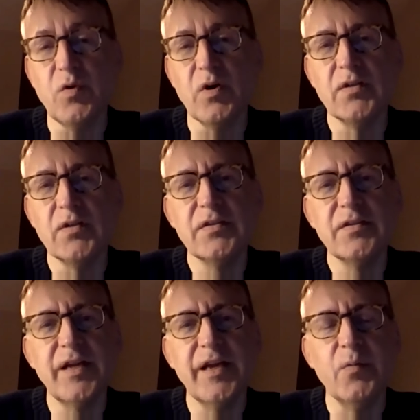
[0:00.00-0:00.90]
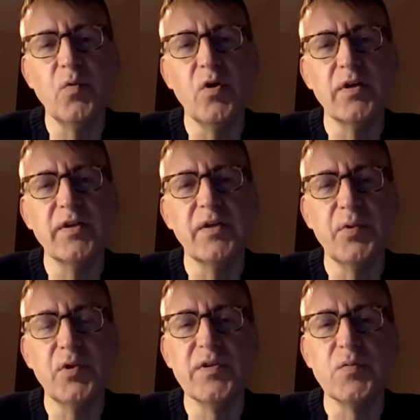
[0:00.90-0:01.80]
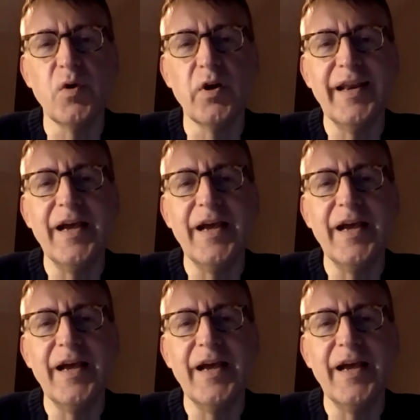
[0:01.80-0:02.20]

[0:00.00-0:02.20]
want and what employers want.